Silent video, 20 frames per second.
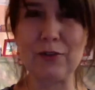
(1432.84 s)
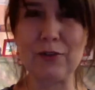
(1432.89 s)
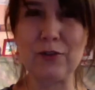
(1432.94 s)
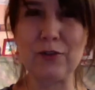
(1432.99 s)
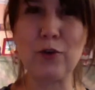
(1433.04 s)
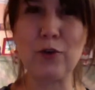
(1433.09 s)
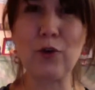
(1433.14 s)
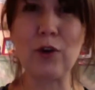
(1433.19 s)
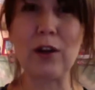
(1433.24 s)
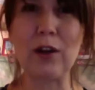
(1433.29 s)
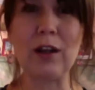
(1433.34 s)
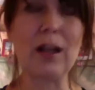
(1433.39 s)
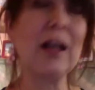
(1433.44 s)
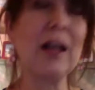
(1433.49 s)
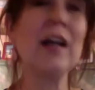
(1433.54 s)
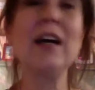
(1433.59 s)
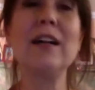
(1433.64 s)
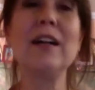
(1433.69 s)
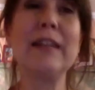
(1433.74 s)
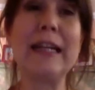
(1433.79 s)
full,
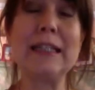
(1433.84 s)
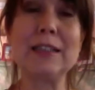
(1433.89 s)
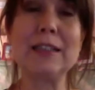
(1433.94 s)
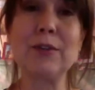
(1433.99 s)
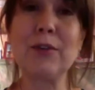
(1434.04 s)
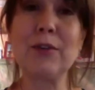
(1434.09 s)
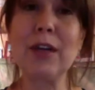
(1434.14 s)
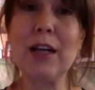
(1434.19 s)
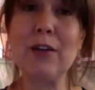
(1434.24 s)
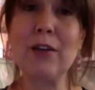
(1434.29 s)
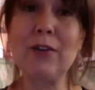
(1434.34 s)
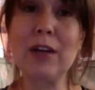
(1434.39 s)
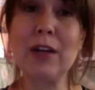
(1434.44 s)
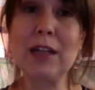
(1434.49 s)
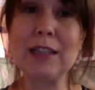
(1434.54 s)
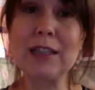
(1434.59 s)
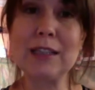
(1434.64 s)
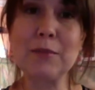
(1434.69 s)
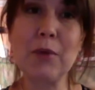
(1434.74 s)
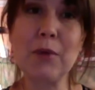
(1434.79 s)
then it's
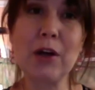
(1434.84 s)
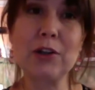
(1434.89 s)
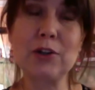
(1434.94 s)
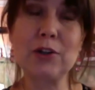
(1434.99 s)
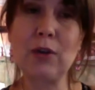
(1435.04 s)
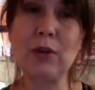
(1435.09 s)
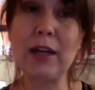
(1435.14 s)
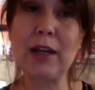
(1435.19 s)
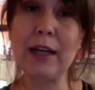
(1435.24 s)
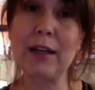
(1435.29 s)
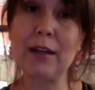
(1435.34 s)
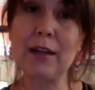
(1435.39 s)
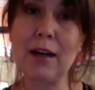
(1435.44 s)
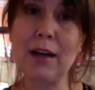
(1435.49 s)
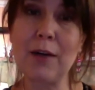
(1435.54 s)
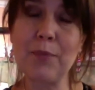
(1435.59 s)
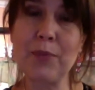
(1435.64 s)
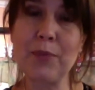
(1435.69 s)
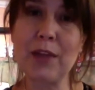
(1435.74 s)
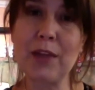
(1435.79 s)
really smart to lick
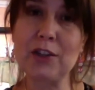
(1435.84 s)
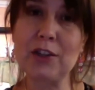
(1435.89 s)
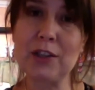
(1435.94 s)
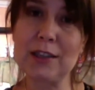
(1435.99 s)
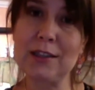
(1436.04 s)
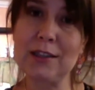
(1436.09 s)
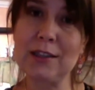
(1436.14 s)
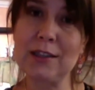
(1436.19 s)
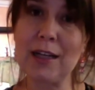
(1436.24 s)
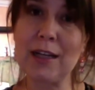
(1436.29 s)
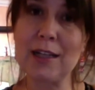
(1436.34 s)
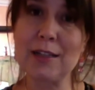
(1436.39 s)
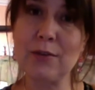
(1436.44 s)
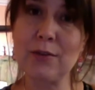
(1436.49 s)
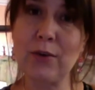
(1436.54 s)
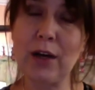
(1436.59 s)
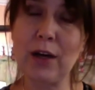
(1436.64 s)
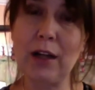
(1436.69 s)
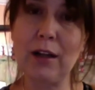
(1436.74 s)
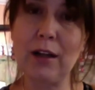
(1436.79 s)
digestion as
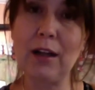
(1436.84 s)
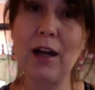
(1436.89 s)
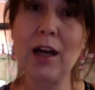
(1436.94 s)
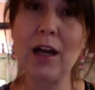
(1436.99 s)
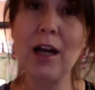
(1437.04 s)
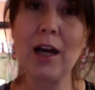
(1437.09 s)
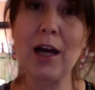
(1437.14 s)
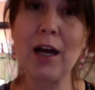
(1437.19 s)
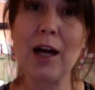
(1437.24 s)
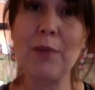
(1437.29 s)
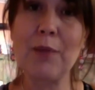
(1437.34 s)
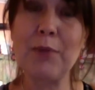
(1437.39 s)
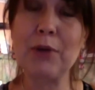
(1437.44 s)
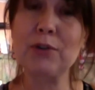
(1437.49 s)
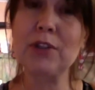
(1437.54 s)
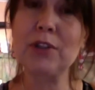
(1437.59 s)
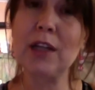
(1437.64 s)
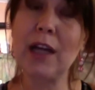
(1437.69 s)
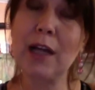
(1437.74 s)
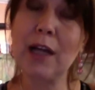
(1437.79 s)
well,
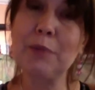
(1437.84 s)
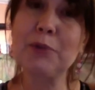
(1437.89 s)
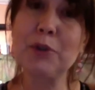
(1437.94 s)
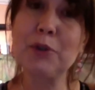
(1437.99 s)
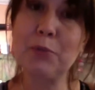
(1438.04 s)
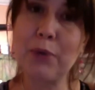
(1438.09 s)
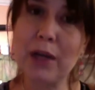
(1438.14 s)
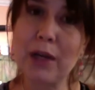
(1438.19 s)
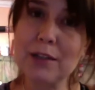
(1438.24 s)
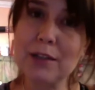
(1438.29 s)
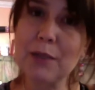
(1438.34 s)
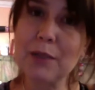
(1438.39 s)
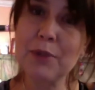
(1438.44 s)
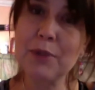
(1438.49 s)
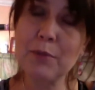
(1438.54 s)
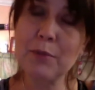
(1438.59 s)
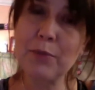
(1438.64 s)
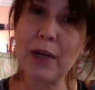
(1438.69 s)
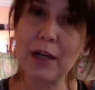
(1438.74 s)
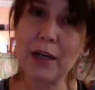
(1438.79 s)
because it helps to break up
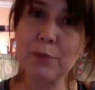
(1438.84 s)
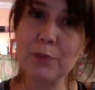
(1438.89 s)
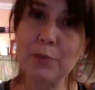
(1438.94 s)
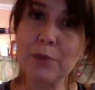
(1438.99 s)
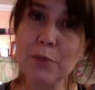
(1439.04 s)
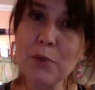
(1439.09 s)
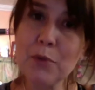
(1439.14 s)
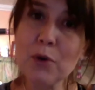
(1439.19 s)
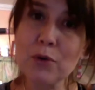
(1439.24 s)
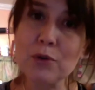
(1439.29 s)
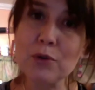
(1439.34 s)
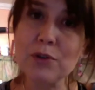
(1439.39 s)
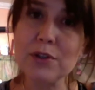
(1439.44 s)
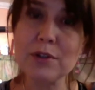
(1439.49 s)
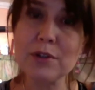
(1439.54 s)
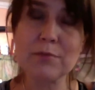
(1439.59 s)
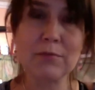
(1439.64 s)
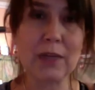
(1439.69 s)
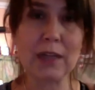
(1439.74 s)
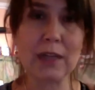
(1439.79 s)
the
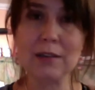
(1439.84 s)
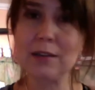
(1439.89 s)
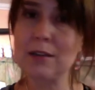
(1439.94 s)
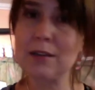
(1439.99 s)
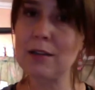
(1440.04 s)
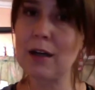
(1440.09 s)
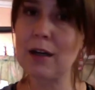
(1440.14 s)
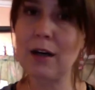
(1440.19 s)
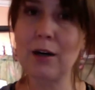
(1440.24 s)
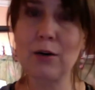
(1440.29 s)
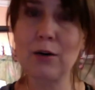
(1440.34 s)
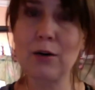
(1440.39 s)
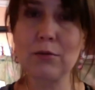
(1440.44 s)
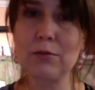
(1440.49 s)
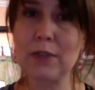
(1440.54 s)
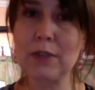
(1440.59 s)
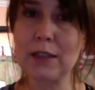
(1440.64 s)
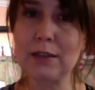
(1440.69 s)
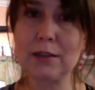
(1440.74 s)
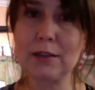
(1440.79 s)
mucus. That's
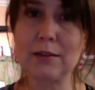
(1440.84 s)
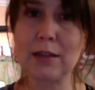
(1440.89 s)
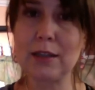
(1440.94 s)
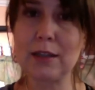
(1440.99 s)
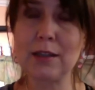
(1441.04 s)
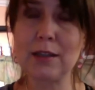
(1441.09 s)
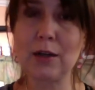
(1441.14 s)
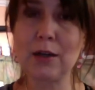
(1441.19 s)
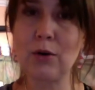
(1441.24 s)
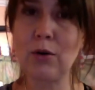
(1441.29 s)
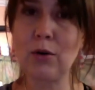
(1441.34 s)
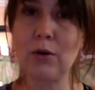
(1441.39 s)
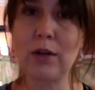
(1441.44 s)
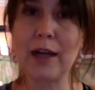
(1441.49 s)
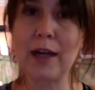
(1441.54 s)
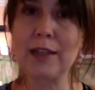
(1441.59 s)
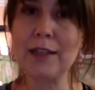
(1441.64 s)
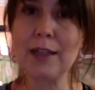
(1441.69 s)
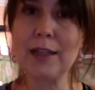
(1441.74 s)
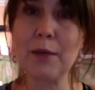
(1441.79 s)
the whole
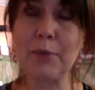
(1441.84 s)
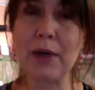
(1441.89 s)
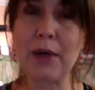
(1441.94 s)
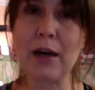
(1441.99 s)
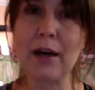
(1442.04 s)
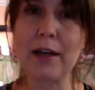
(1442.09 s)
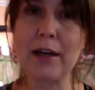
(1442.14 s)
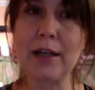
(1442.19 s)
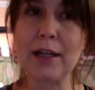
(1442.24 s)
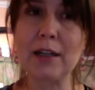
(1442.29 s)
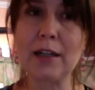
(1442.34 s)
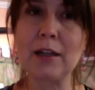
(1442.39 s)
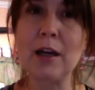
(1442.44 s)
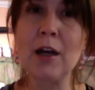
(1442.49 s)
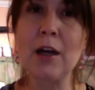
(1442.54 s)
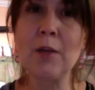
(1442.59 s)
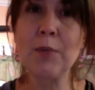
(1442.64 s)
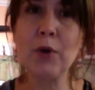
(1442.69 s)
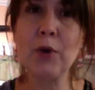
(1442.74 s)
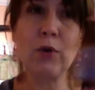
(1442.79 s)
idea behind it.
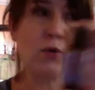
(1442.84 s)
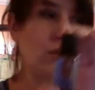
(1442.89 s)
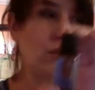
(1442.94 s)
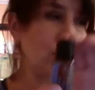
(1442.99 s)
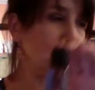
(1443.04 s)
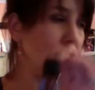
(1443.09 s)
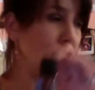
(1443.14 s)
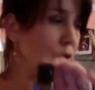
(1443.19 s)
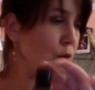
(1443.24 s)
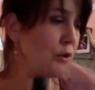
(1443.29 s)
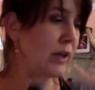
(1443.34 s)
Of course, you